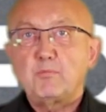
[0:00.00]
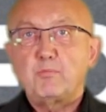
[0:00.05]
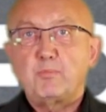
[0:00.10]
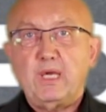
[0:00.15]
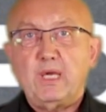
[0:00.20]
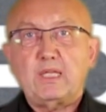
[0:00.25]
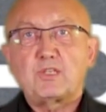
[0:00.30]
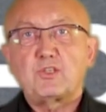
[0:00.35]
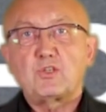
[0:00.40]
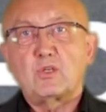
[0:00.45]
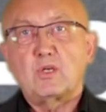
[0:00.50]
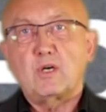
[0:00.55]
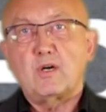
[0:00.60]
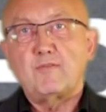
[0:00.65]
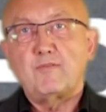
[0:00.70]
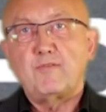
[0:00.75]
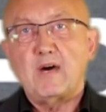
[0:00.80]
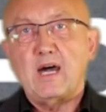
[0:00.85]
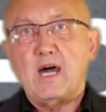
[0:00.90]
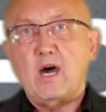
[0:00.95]
picture
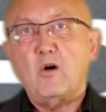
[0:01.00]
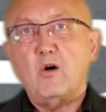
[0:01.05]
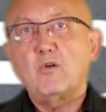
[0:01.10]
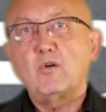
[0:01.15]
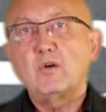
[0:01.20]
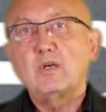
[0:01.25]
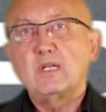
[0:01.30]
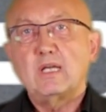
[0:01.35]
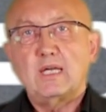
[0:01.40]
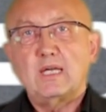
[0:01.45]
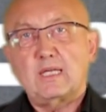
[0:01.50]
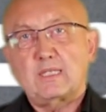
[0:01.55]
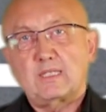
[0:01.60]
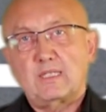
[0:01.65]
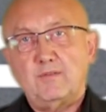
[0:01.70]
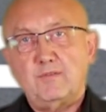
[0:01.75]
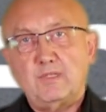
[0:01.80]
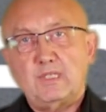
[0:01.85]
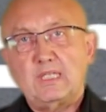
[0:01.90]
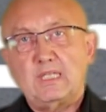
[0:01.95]
of our
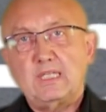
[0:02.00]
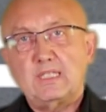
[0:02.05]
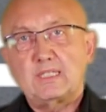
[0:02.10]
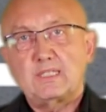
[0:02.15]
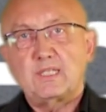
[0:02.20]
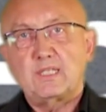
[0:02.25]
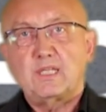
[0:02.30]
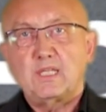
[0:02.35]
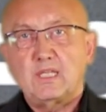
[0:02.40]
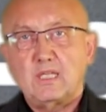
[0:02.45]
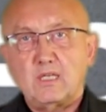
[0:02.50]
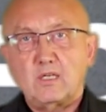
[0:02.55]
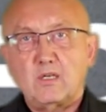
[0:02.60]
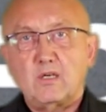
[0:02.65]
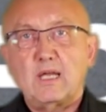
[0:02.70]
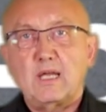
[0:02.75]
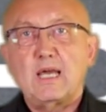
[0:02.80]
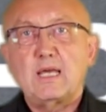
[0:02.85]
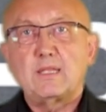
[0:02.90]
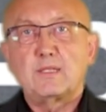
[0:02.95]
activities
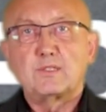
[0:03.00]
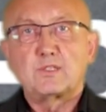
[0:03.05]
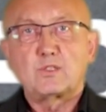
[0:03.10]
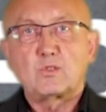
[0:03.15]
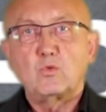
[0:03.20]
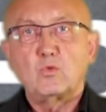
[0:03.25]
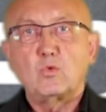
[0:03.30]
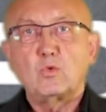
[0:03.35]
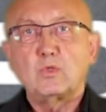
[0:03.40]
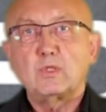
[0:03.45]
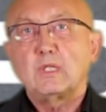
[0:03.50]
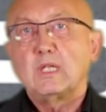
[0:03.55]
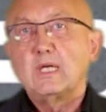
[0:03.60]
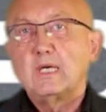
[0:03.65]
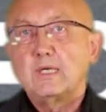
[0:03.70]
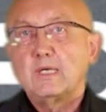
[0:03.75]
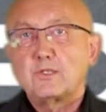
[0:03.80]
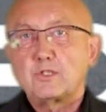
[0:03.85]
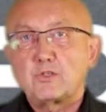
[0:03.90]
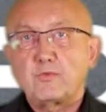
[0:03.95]
here at the school,
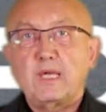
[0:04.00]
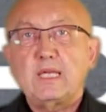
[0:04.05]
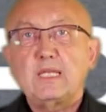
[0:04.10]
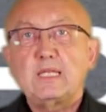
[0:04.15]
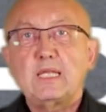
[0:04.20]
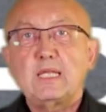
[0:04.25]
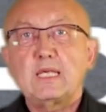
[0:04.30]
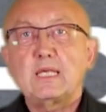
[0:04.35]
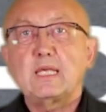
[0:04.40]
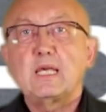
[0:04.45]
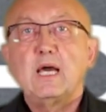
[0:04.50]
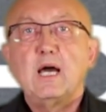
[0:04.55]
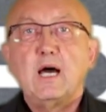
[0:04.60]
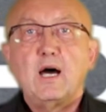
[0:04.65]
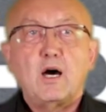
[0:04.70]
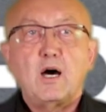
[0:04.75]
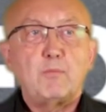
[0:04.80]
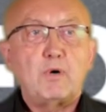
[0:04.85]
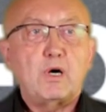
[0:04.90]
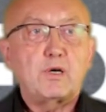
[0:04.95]
training
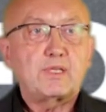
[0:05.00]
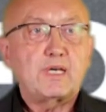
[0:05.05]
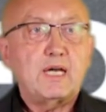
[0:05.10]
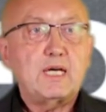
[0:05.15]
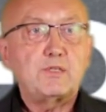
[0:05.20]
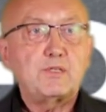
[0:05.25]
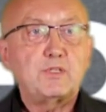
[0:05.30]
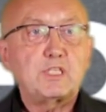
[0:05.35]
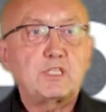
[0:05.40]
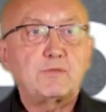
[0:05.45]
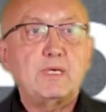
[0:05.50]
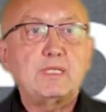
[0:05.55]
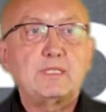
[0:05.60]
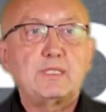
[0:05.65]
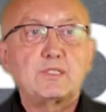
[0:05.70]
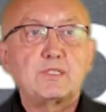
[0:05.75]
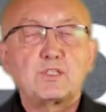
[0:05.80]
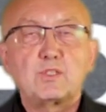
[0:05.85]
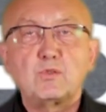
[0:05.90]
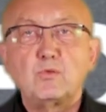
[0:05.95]
about
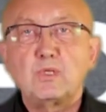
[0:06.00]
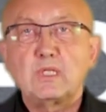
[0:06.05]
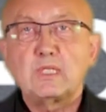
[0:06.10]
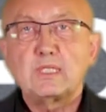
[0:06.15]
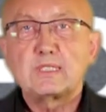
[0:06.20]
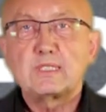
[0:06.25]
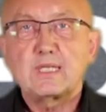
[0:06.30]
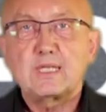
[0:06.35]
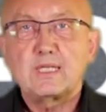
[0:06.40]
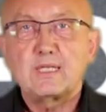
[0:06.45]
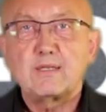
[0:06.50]
120 students